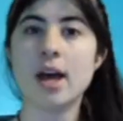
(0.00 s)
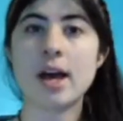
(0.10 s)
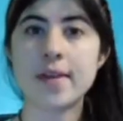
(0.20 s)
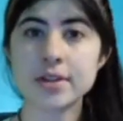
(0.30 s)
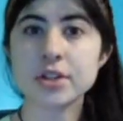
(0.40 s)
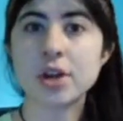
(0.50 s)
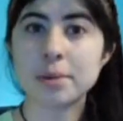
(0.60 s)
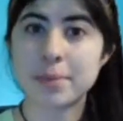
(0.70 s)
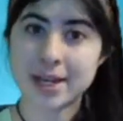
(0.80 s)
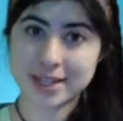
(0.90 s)
I've actually gotten
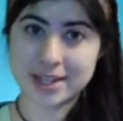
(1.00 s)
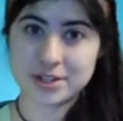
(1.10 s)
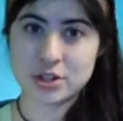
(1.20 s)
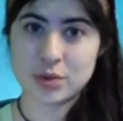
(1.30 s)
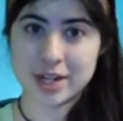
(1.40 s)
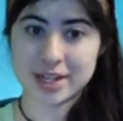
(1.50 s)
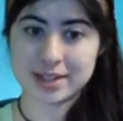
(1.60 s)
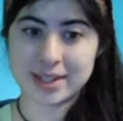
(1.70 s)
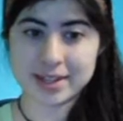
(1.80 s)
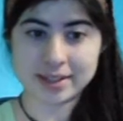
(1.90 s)
back into writing
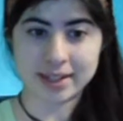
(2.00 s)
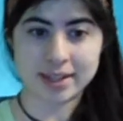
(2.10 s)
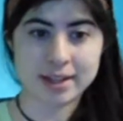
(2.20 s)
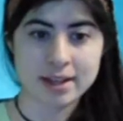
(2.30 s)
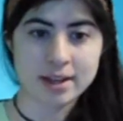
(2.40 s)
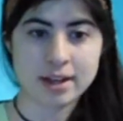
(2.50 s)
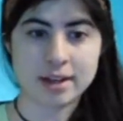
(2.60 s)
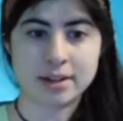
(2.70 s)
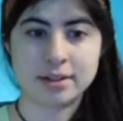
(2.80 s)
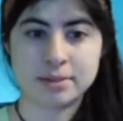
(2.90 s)
lately,
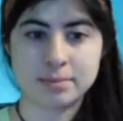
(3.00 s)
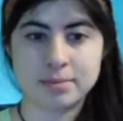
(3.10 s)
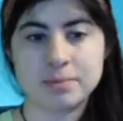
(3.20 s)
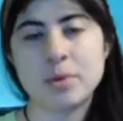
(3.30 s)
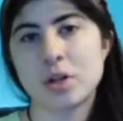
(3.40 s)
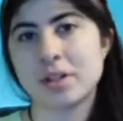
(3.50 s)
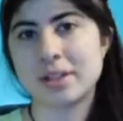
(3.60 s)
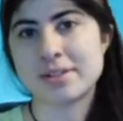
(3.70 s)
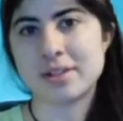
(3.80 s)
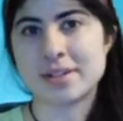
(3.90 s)
more or
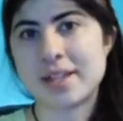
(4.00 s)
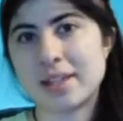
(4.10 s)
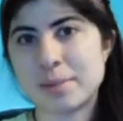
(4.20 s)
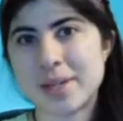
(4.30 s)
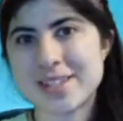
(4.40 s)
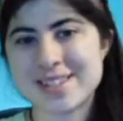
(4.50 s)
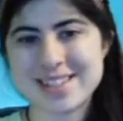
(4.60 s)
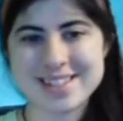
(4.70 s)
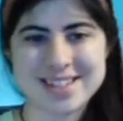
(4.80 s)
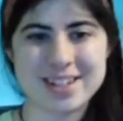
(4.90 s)
less on a daily
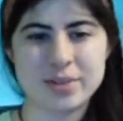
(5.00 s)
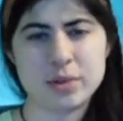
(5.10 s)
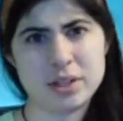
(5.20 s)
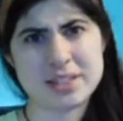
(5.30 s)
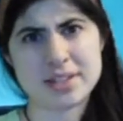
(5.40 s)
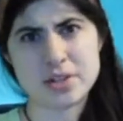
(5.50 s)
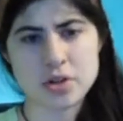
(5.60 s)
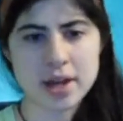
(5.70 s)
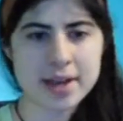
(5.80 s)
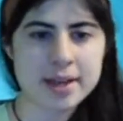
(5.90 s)
basis. Well, at least I
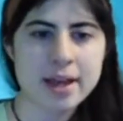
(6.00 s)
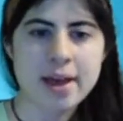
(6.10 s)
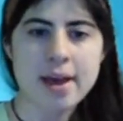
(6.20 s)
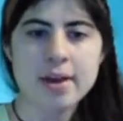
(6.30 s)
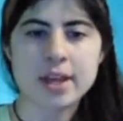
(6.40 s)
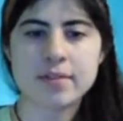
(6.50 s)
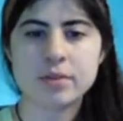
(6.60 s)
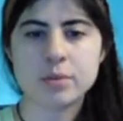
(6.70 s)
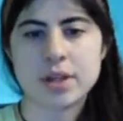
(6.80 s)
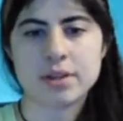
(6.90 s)
try,
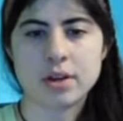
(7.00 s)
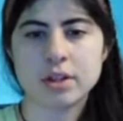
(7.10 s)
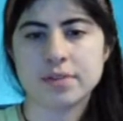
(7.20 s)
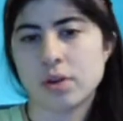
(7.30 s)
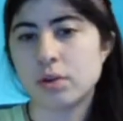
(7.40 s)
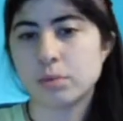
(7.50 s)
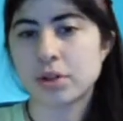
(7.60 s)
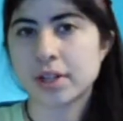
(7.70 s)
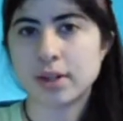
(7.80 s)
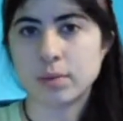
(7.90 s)
even with all of the
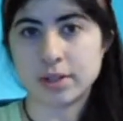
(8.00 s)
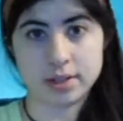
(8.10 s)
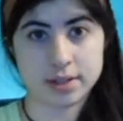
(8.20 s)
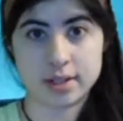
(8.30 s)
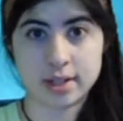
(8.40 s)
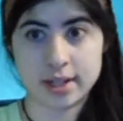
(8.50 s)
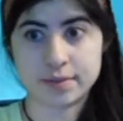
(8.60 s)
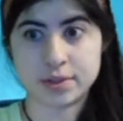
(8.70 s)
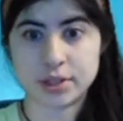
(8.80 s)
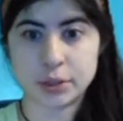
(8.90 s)
homework and whatnot that I
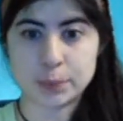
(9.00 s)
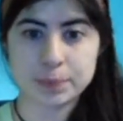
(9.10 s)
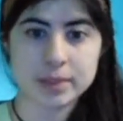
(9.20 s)
have to do.